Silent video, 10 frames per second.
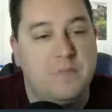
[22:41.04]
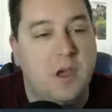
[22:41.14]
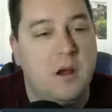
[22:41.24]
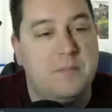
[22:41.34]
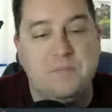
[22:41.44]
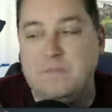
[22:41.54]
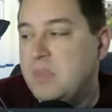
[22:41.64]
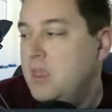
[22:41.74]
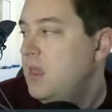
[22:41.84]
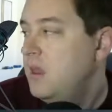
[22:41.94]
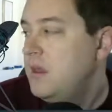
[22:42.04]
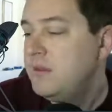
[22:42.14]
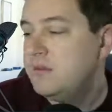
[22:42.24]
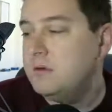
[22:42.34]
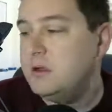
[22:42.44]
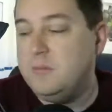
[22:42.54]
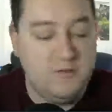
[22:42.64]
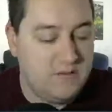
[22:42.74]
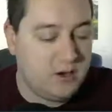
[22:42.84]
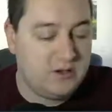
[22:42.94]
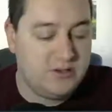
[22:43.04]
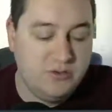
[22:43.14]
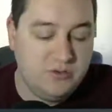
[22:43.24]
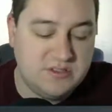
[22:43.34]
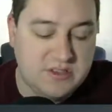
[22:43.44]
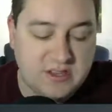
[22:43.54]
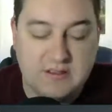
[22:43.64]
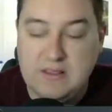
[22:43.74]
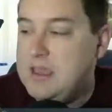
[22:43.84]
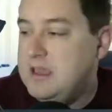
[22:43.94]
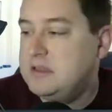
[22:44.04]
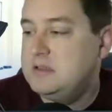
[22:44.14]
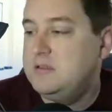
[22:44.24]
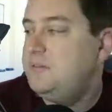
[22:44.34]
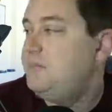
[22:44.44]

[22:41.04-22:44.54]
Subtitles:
All right, so we're going to move on to 6/8.